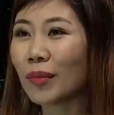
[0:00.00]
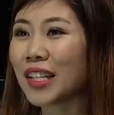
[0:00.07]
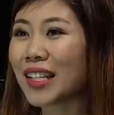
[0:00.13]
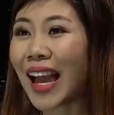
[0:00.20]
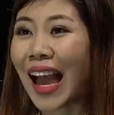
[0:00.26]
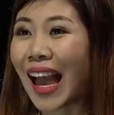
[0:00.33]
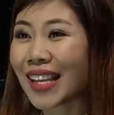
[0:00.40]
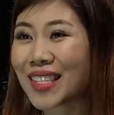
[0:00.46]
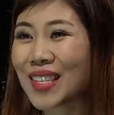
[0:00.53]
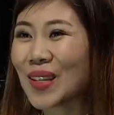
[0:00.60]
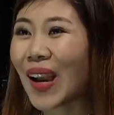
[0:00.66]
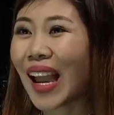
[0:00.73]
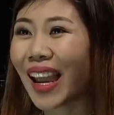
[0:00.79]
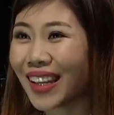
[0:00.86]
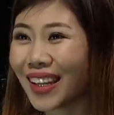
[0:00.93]
me to ask you
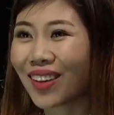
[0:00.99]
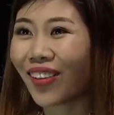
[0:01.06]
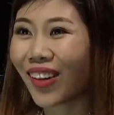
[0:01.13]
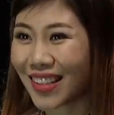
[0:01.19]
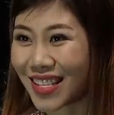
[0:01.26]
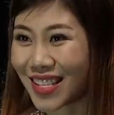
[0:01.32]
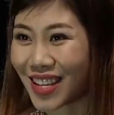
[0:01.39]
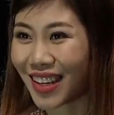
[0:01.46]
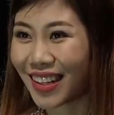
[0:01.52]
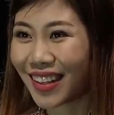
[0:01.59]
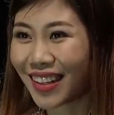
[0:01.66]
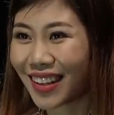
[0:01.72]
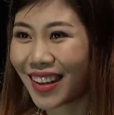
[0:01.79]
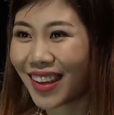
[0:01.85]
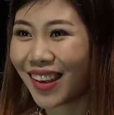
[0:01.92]
any
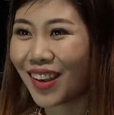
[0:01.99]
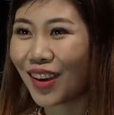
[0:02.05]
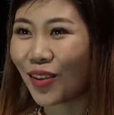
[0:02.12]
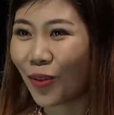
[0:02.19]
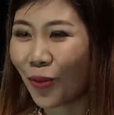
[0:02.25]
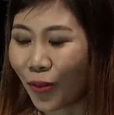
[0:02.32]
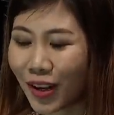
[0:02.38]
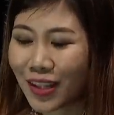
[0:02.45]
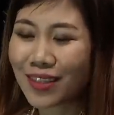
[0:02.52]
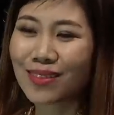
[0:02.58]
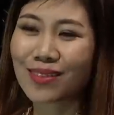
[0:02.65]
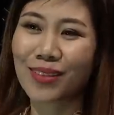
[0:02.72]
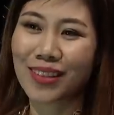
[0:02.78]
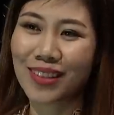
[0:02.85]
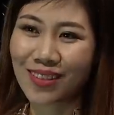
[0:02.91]
question, what
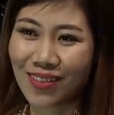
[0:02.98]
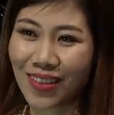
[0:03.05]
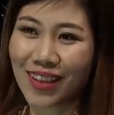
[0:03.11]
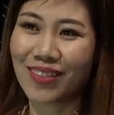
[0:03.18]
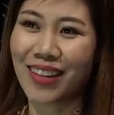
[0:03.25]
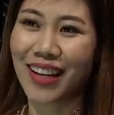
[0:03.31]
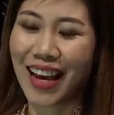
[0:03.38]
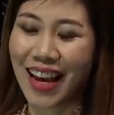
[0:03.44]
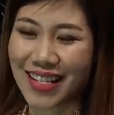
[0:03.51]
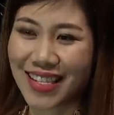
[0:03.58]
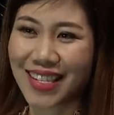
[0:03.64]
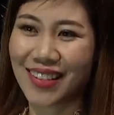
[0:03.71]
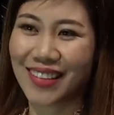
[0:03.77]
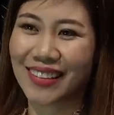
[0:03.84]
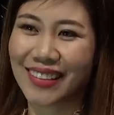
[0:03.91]
will you want me to ask you?